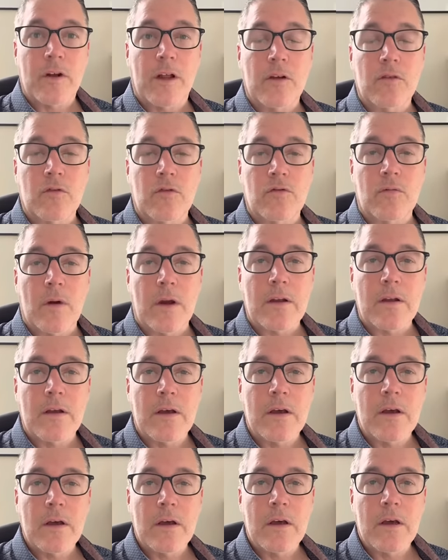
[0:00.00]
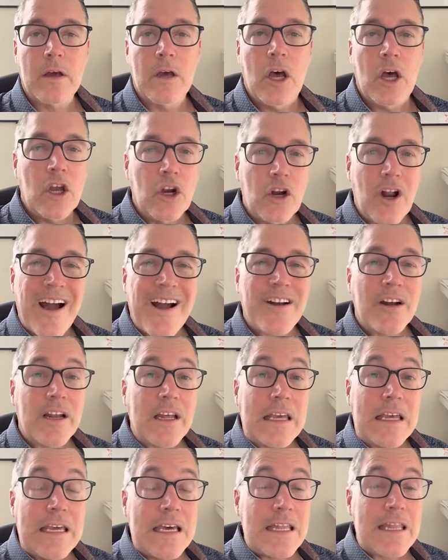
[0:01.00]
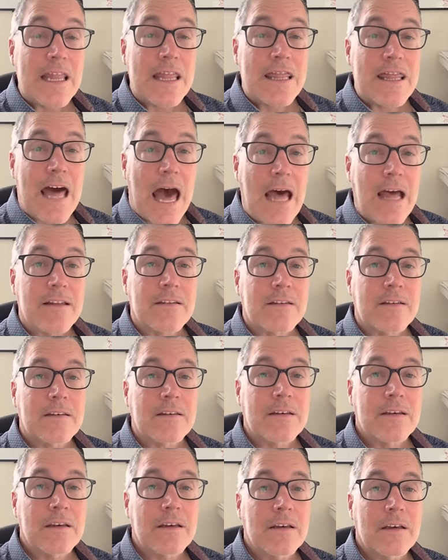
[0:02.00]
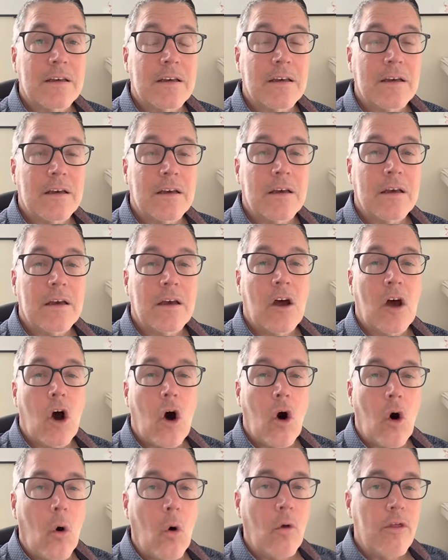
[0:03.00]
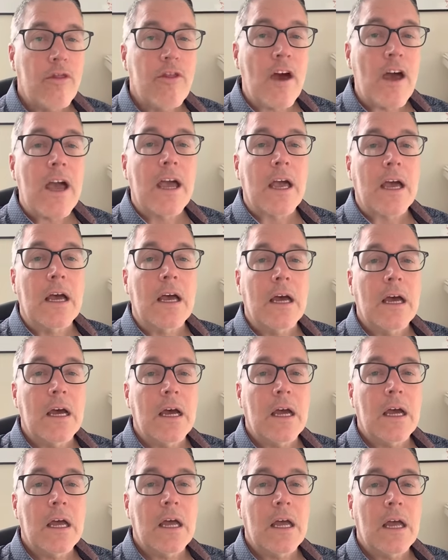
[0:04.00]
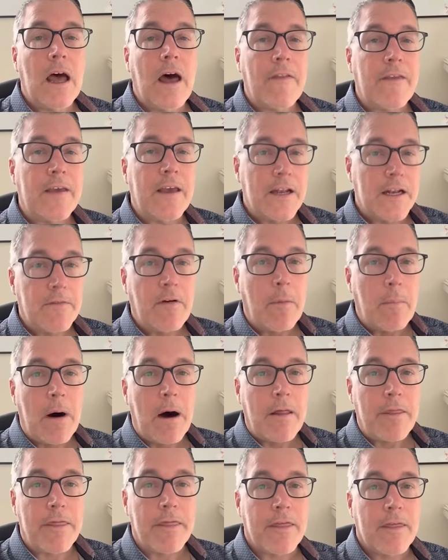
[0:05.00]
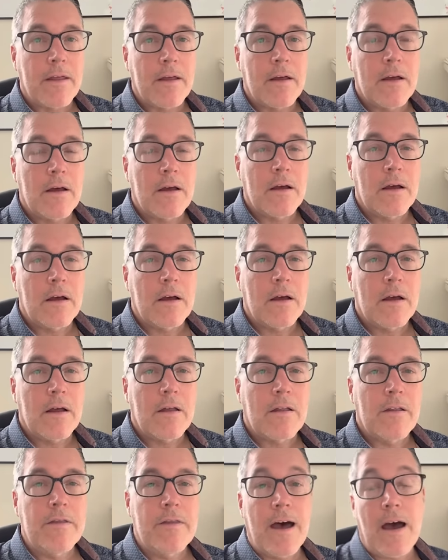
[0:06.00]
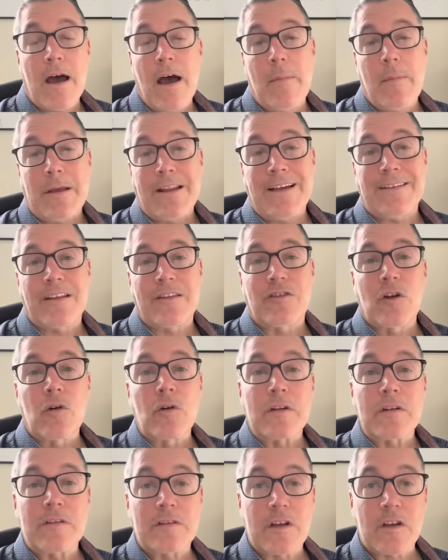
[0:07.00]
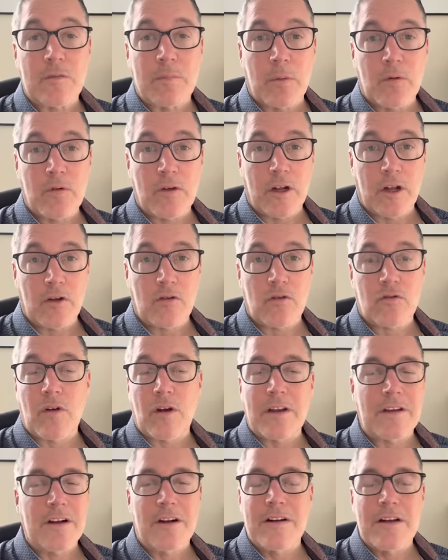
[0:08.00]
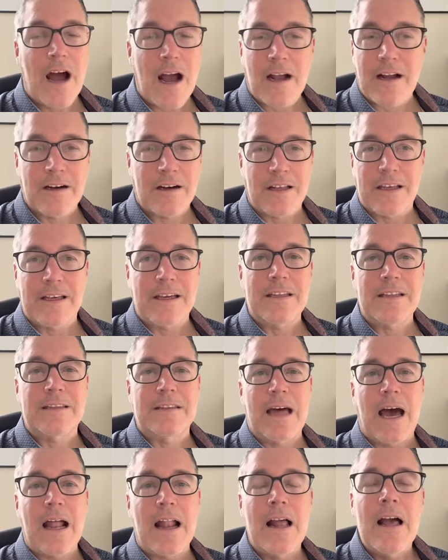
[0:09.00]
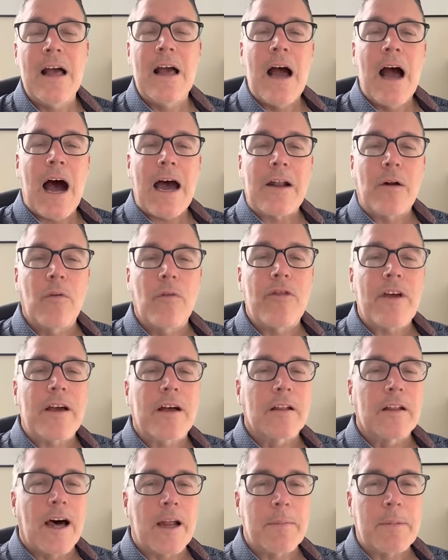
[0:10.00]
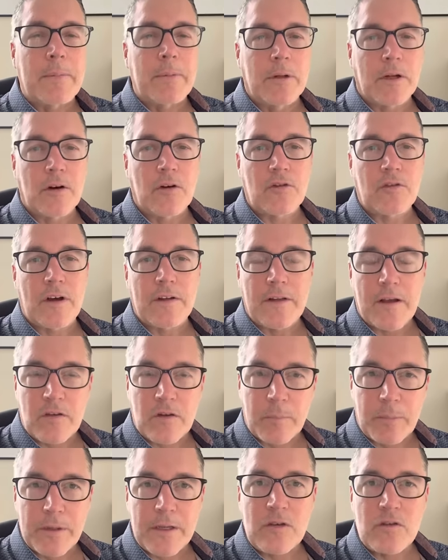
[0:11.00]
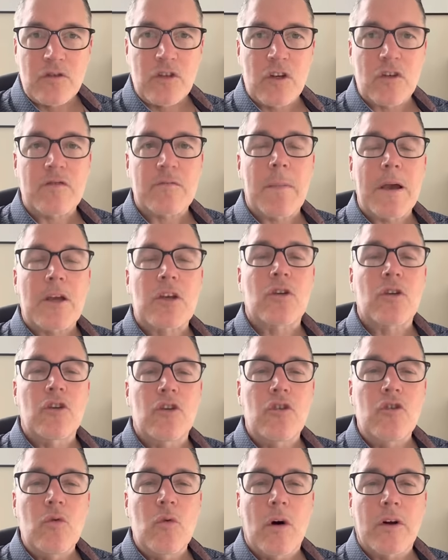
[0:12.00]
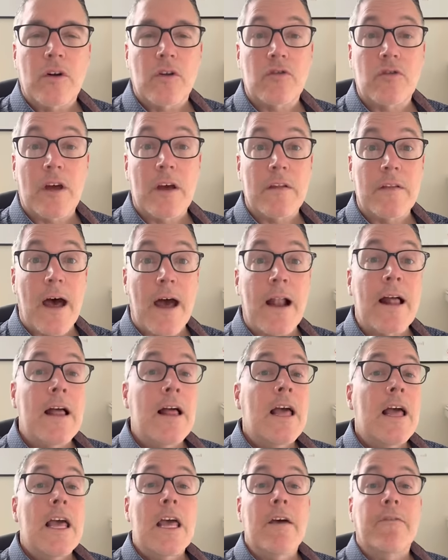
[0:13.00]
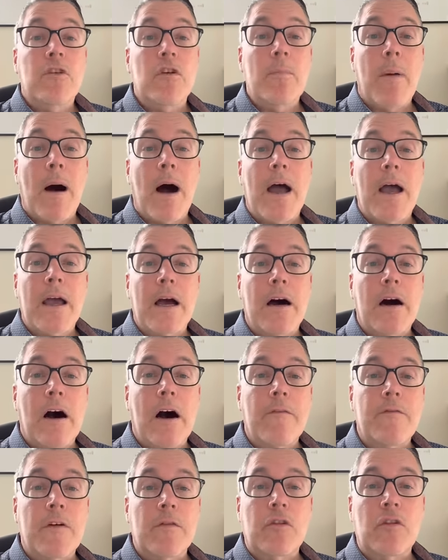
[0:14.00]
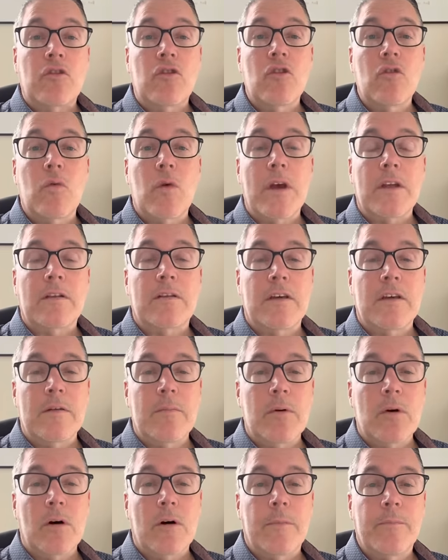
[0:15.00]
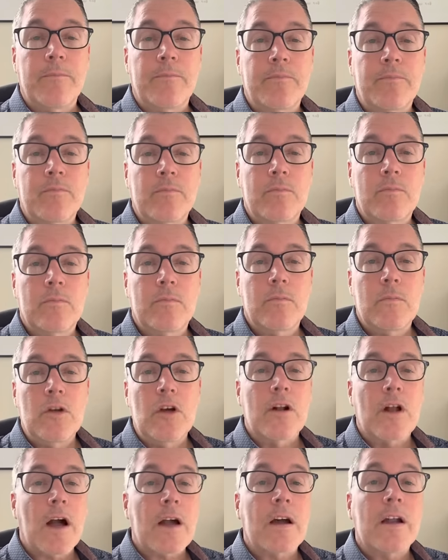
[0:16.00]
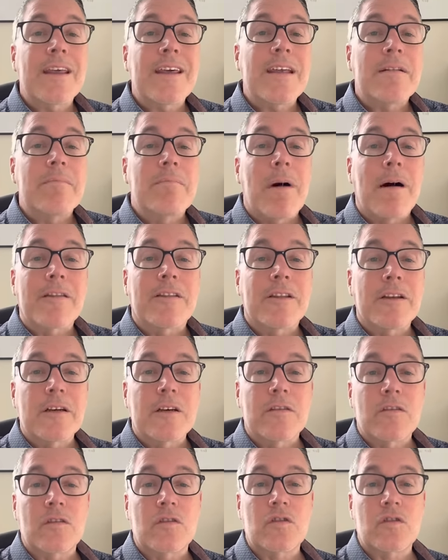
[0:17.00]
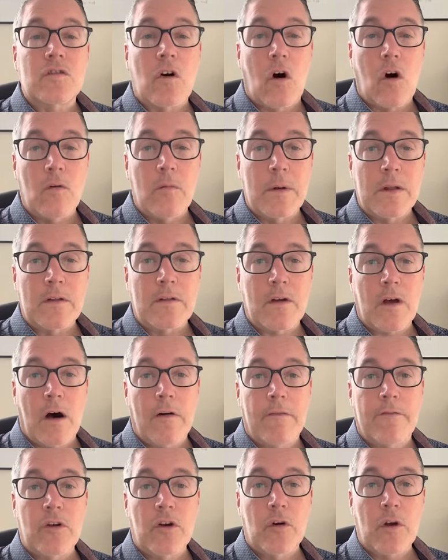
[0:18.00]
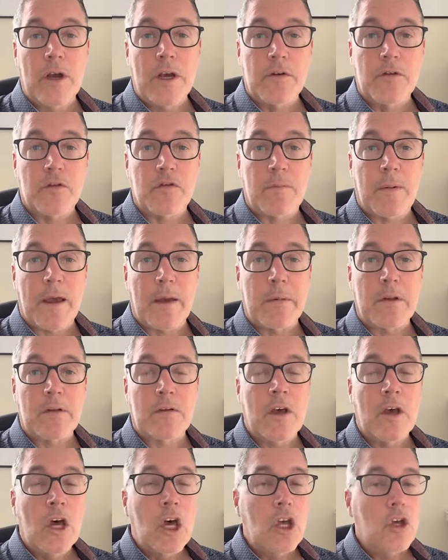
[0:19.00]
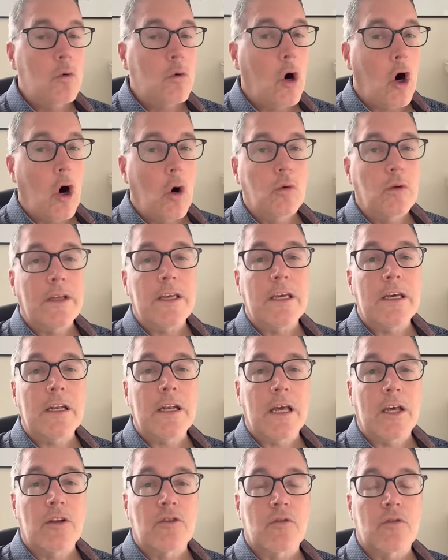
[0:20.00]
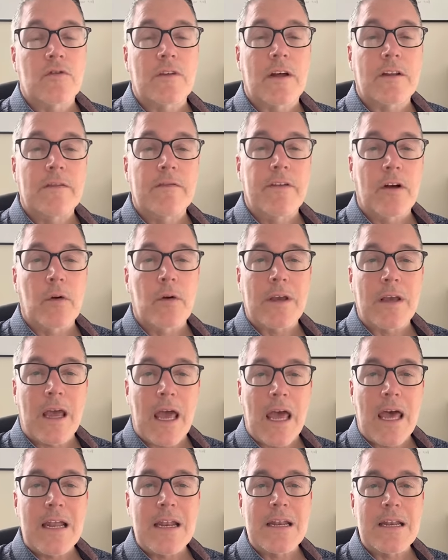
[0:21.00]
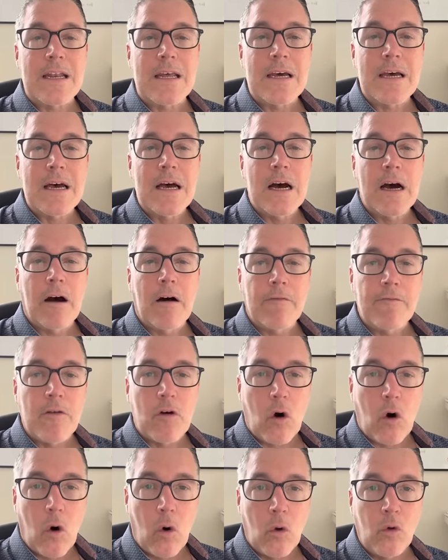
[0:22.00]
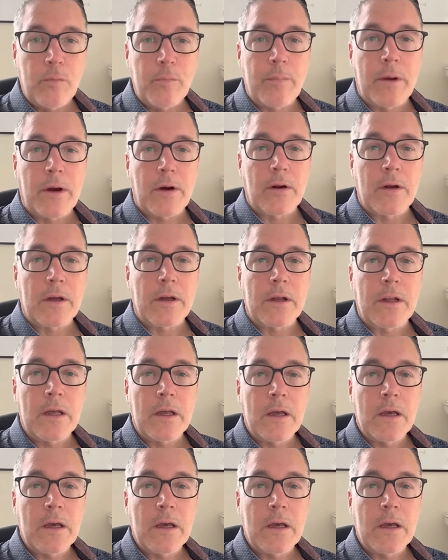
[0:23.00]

interest rate. You're not going to get that whole thing at the end of a month. That I mean, that's a 36% interest rate. You're not going to get that. I don't think a lot of people understand that. So please just make sure you do understand that. If you buy a 52 week T bill, you're not going to get monthly installments of your interest payments. You only get interest at the very end of the hold period